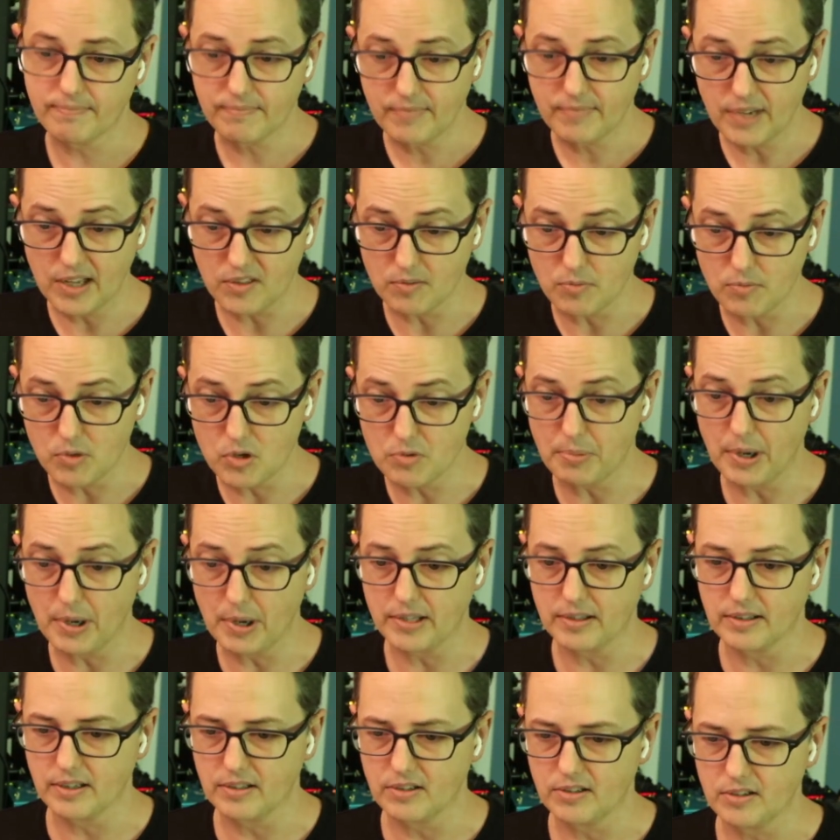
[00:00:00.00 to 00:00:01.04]
hit the mute
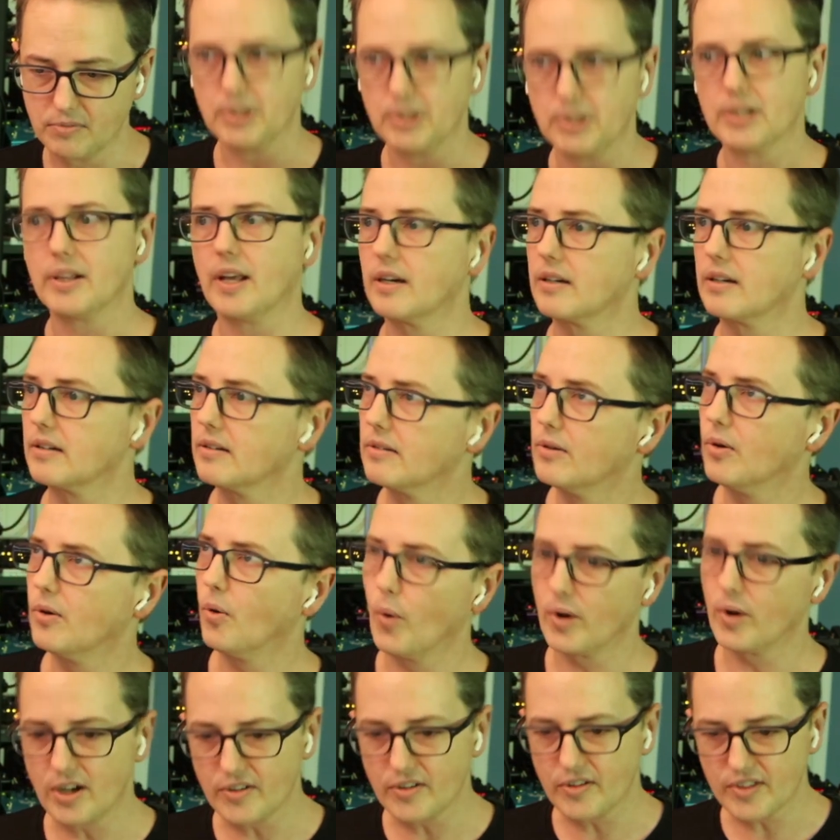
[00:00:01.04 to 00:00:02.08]
button and you'd be like,
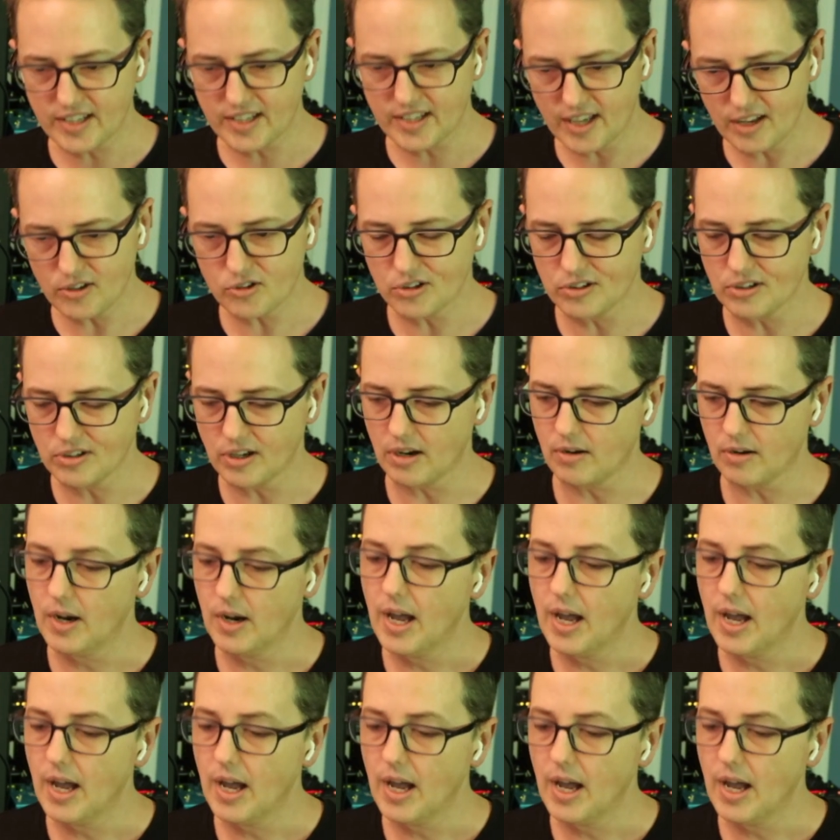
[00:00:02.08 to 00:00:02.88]
where'd all the tension go,